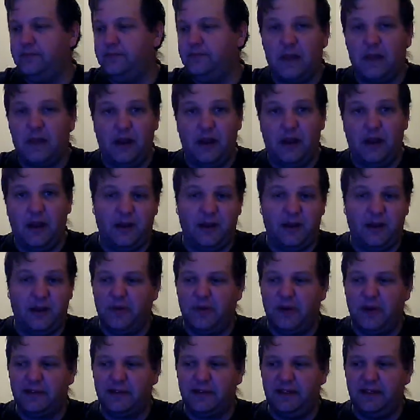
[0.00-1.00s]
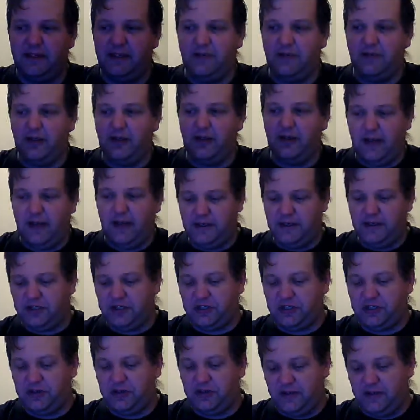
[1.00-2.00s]
I'm going to pull out the other head to
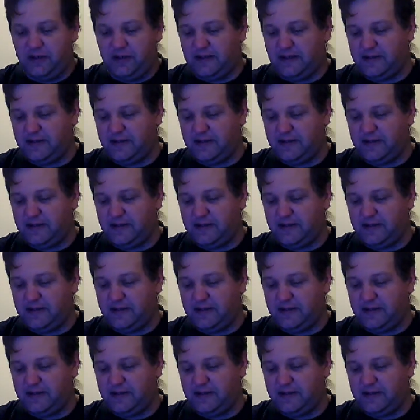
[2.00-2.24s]
show you,